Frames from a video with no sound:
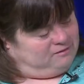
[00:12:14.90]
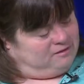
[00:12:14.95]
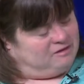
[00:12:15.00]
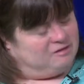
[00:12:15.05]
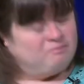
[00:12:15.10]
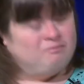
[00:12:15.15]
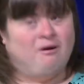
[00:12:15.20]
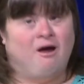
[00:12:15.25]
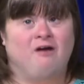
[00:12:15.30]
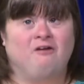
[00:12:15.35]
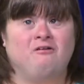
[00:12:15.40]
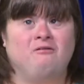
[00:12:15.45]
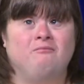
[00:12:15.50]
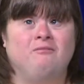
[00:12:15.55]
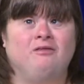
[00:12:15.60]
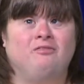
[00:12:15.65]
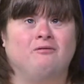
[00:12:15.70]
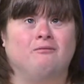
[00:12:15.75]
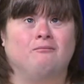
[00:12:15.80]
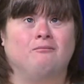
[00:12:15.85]
inspired
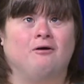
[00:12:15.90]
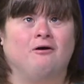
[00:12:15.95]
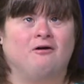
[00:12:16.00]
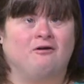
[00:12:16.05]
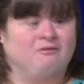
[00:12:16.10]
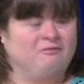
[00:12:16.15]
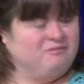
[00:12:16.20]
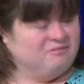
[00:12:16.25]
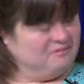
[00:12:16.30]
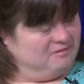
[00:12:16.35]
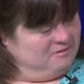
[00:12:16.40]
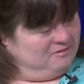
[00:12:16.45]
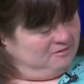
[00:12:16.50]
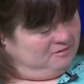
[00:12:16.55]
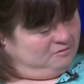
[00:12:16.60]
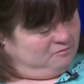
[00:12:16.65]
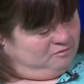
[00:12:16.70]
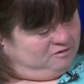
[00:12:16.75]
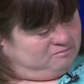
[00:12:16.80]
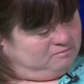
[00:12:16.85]
me the most
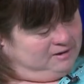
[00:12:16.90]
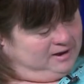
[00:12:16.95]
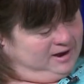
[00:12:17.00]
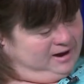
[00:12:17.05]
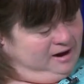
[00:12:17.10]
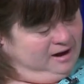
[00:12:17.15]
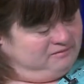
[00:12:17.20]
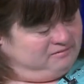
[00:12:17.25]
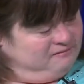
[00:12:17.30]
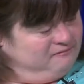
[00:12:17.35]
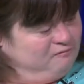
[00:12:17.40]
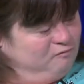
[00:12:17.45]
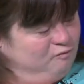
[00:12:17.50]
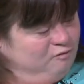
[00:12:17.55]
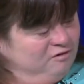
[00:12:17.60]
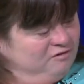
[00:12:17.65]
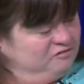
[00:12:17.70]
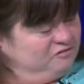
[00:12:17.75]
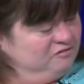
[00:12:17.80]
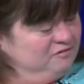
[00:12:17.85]
was my house of
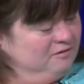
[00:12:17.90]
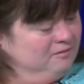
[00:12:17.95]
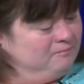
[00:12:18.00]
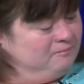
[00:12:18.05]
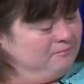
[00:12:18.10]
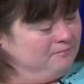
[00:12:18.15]
worship